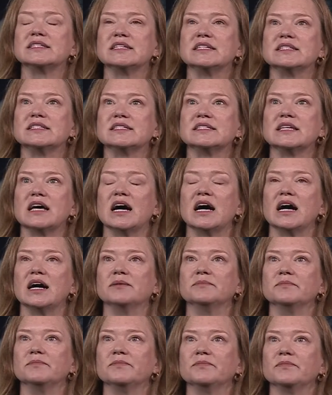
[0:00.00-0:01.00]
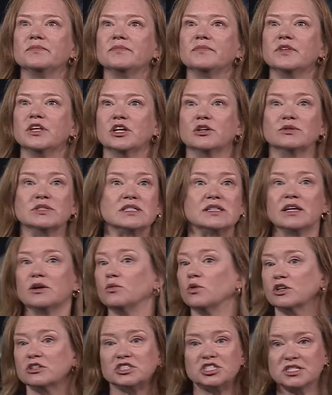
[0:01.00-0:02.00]
is, you know, they
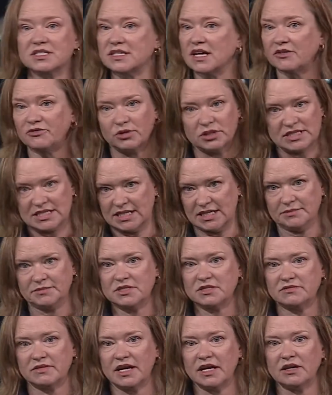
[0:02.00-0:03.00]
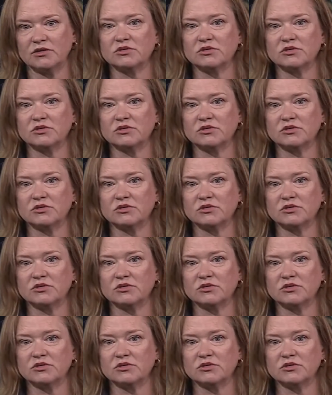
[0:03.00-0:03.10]
weren't just software teams, right?